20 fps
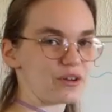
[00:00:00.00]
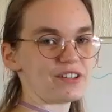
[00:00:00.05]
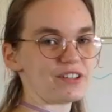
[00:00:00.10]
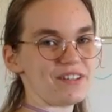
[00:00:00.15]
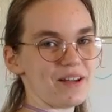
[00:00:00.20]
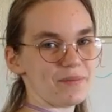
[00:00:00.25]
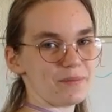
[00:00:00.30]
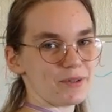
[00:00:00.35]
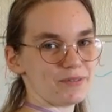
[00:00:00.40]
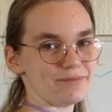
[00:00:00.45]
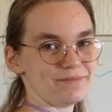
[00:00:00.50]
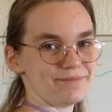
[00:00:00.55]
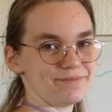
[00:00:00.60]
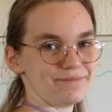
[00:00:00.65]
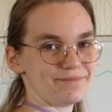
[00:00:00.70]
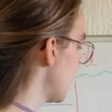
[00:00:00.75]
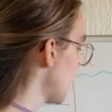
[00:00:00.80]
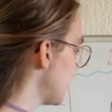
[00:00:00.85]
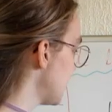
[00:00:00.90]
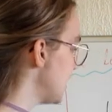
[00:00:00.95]
example.
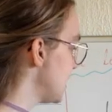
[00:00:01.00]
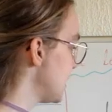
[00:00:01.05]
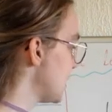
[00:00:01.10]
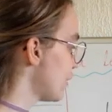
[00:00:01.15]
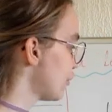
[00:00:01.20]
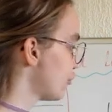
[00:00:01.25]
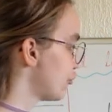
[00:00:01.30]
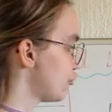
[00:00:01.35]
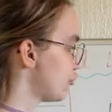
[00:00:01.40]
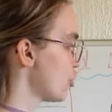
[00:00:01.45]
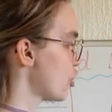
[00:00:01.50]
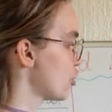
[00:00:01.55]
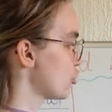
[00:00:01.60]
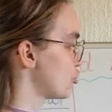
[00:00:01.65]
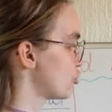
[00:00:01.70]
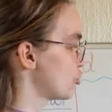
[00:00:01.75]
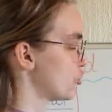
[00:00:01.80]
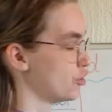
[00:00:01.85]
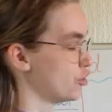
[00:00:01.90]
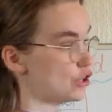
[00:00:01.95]
He shut
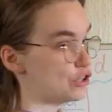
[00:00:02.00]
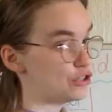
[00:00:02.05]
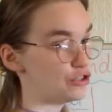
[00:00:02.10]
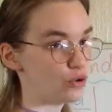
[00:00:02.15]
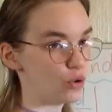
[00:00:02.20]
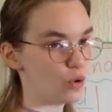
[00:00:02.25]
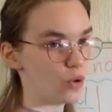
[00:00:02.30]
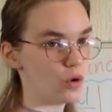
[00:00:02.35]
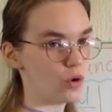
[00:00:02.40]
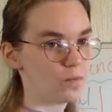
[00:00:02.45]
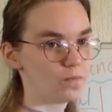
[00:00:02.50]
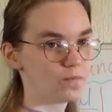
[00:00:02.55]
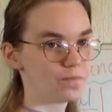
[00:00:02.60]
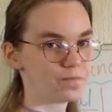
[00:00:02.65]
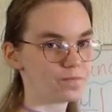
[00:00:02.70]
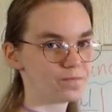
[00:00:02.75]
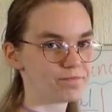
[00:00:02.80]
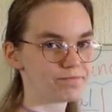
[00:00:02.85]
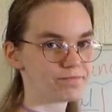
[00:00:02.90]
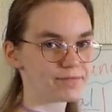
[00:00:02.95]
the door.
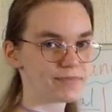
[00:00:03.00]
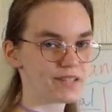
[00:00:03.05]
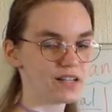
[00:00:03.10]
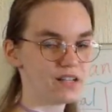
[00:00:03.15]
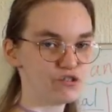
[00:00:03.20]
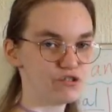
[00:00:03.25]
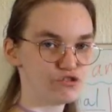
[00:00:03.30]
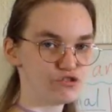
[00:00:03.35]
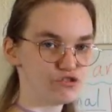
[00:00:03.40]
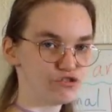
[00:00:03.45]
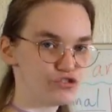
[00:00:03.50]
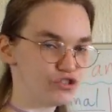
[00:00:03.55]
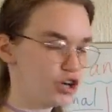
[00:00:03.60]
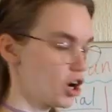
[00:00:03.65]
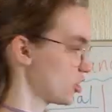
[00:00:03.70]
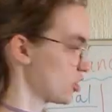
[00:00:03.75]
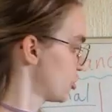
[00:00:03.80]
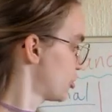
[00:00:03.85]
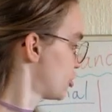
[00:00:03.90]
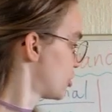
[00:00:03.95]
Shut.